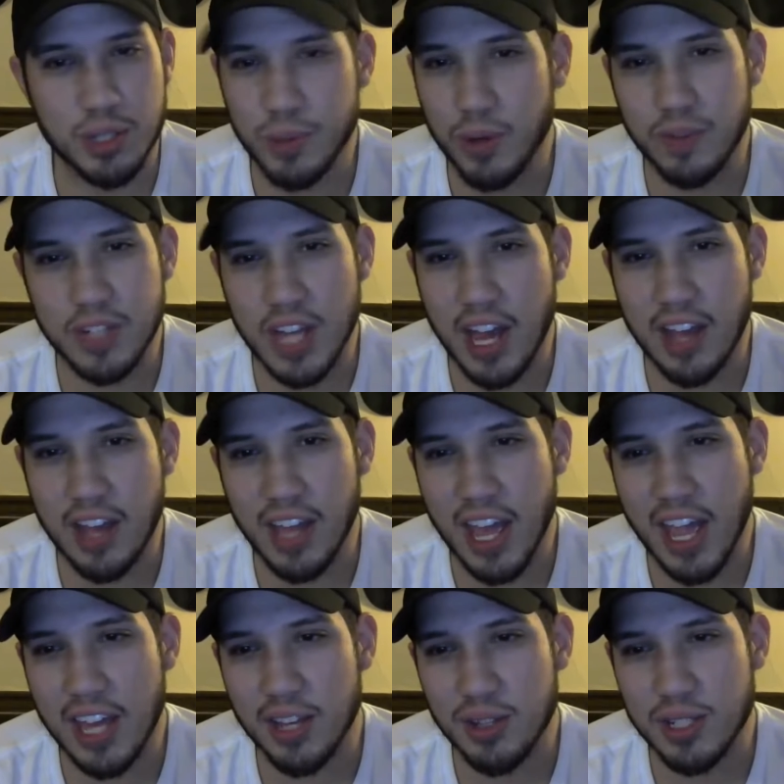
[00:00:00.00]
move to LA
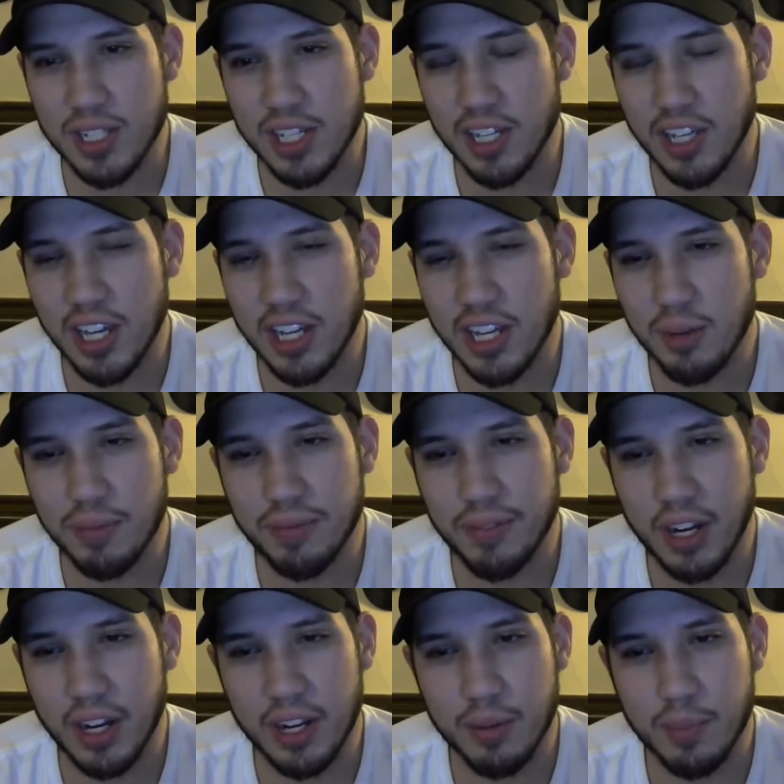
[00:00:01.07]
and you see like your
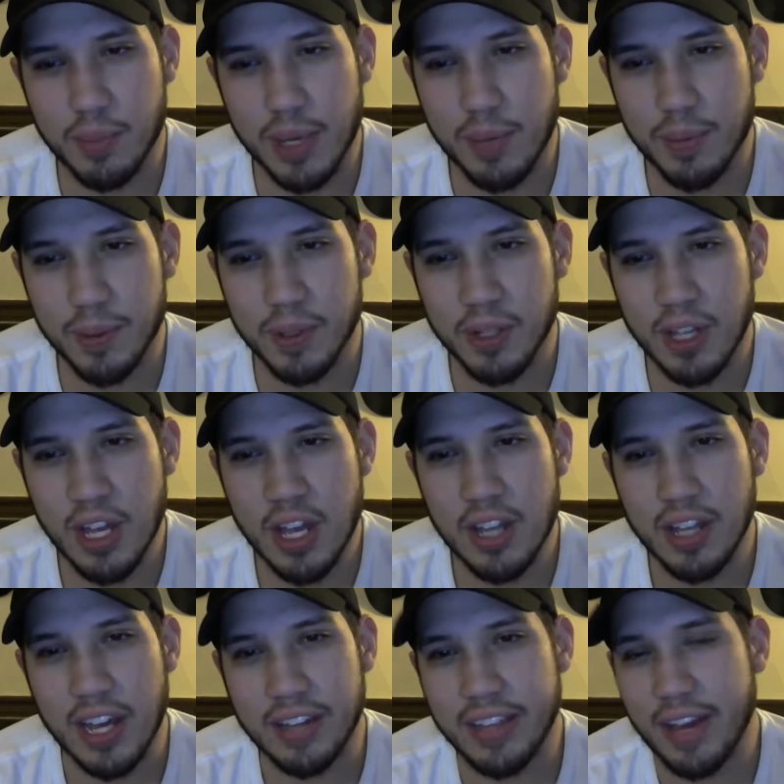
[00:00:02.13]
fucking people,
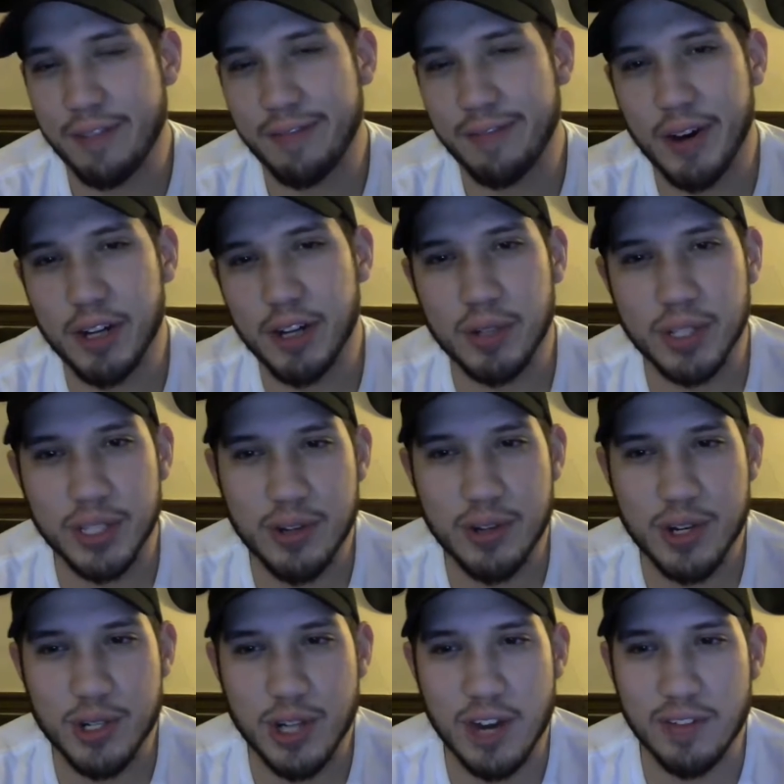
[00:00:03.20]
like that photo with you and
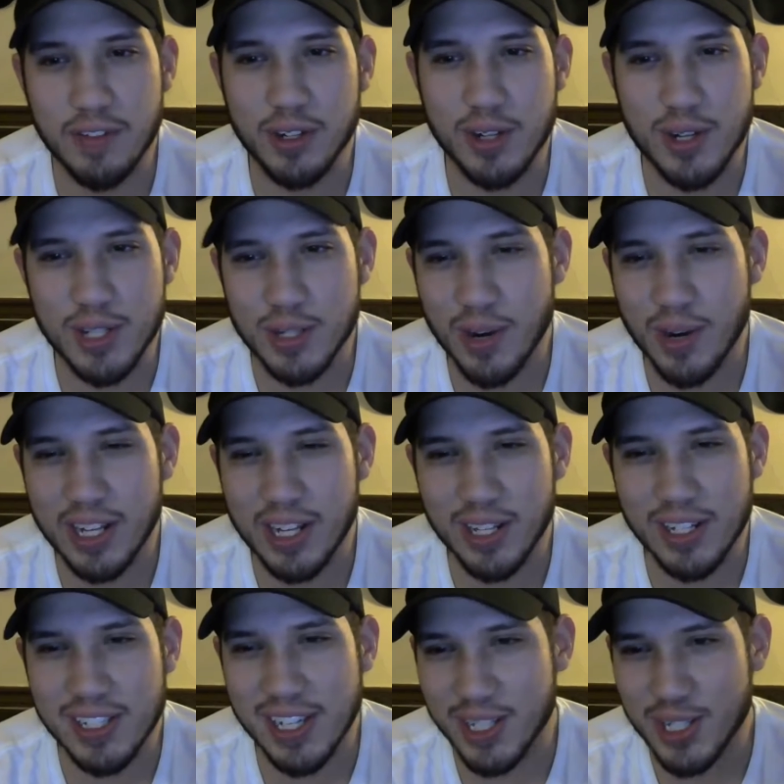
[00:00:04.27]
Trevor Colden where he
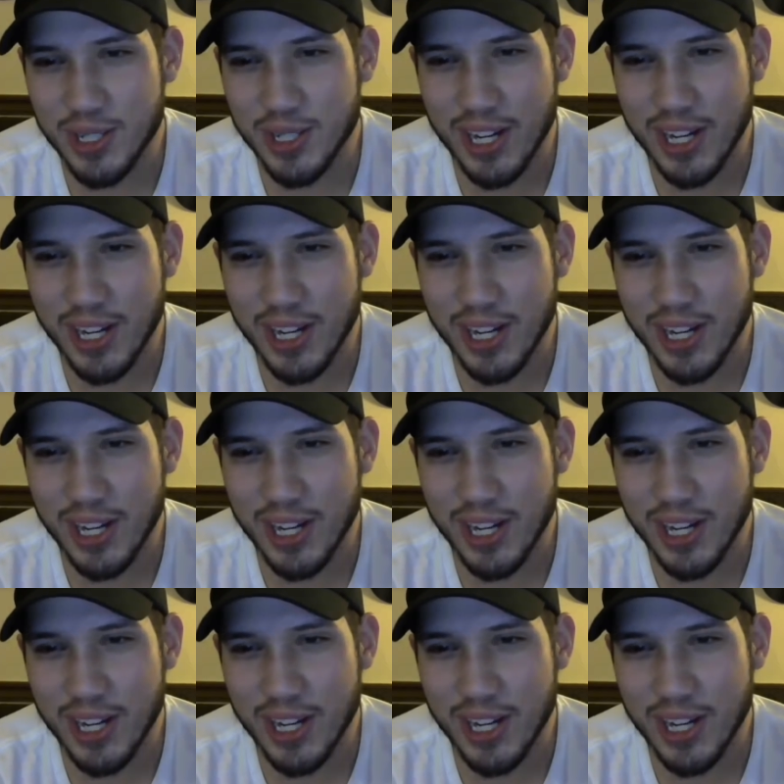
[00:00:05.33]
looks like a straight